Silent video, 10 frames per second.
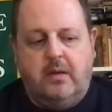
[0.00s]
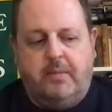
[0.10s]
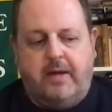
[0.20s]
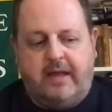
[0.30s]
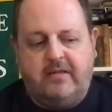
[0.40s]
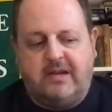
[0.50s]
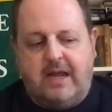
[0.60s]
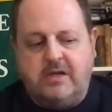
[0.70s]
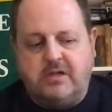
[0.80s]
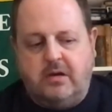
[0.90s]
by that
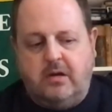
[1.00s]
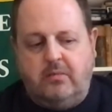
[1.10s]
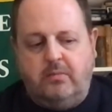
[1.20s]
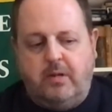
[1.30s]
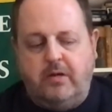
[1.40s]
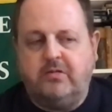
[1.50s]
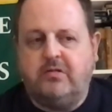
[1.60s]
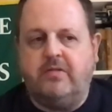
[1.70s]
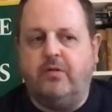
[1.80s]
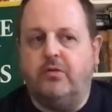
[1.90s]
stage,
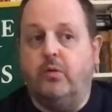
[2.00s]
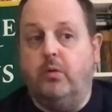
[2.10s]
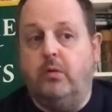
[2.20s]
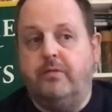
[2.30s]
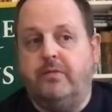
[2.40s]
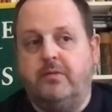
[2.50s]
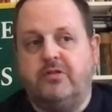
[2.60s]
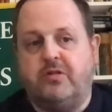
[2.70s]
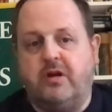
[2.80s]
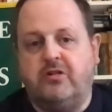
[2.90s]
most, if not all, of the
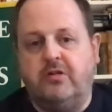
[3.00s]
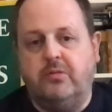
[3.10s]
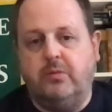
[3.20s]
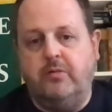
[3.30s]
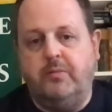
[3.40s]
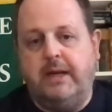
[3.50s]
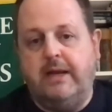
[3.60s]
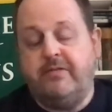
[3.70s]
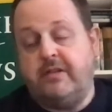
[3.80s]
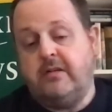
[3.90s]
restrictions will have been
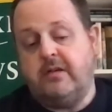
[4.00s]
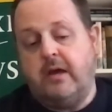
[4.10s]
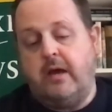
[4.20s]
lifted.